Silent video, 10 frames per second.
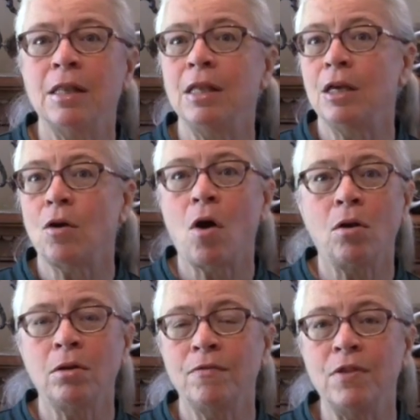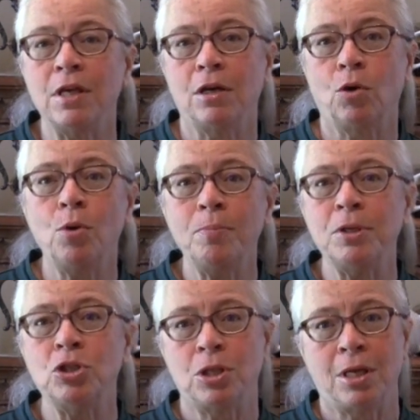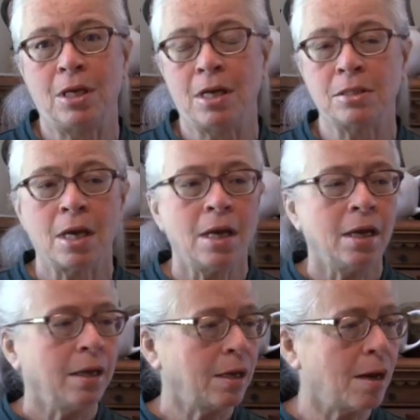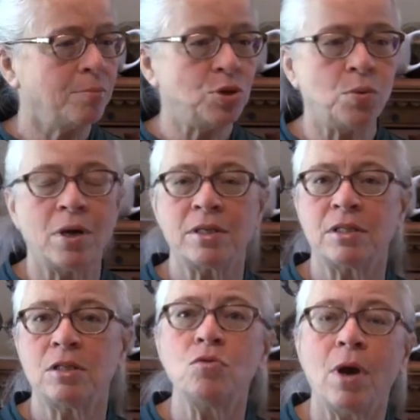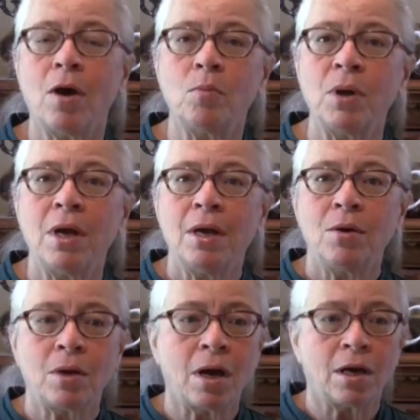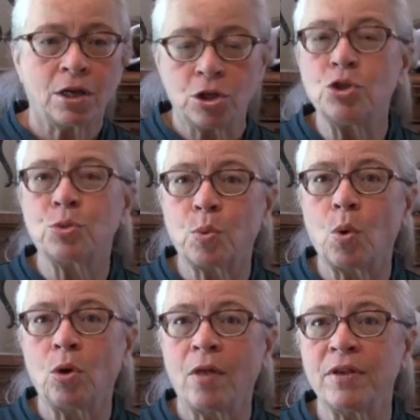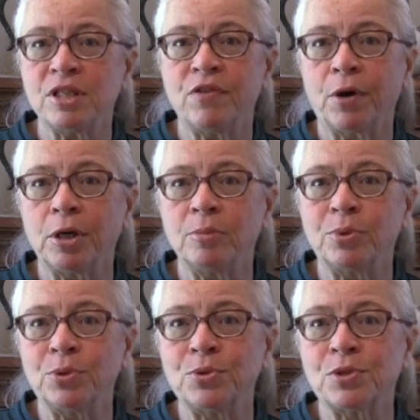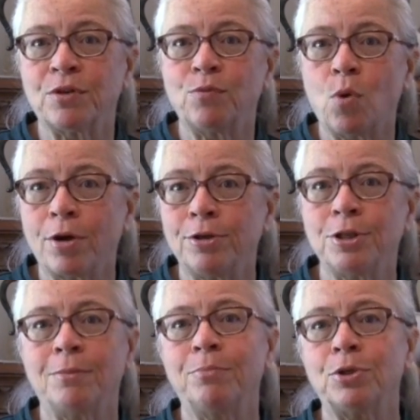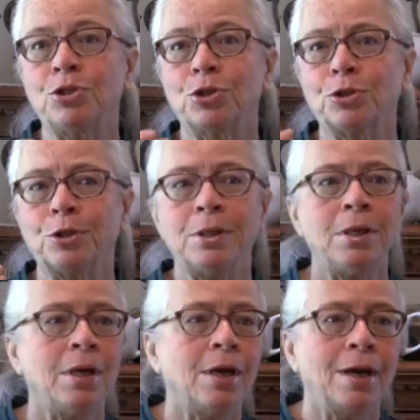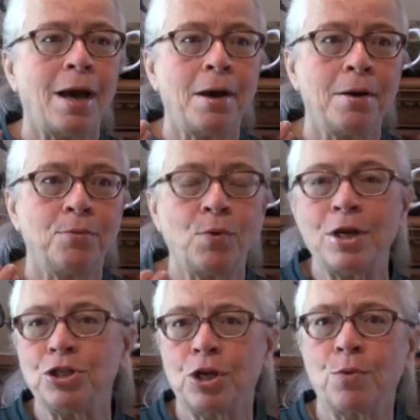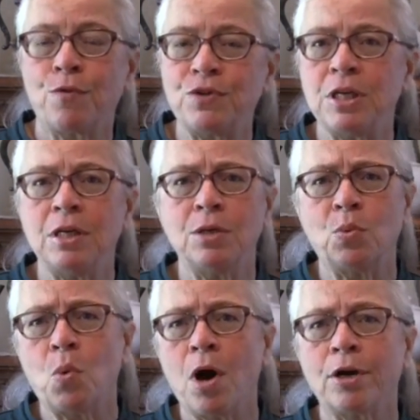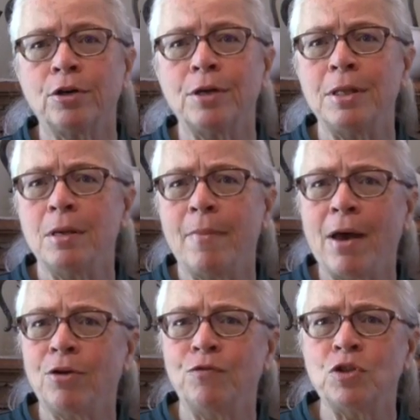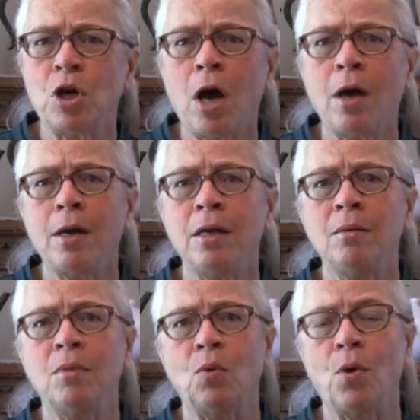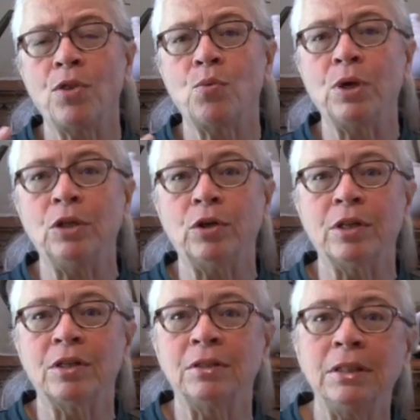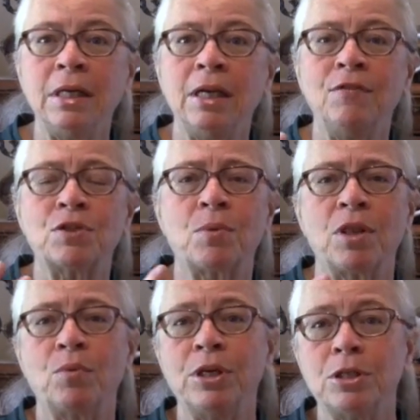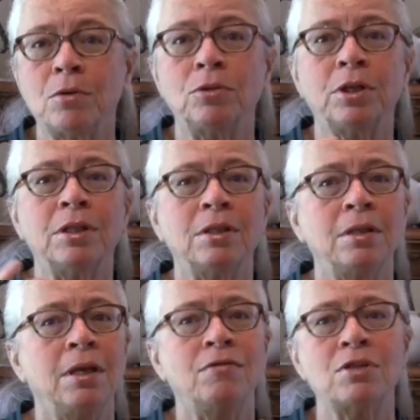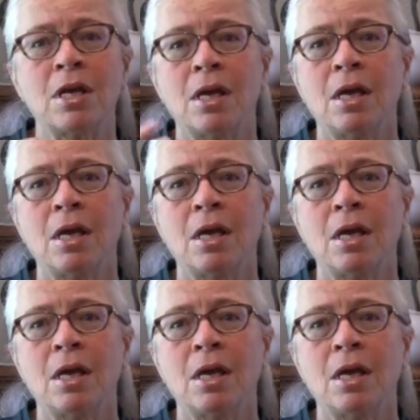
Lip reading: and all of the equipage that has come to us to help control all these variables of water temperature and ratio of tea to water and the amount of time and whether we look at the leaves or whether we don't look at the leaves.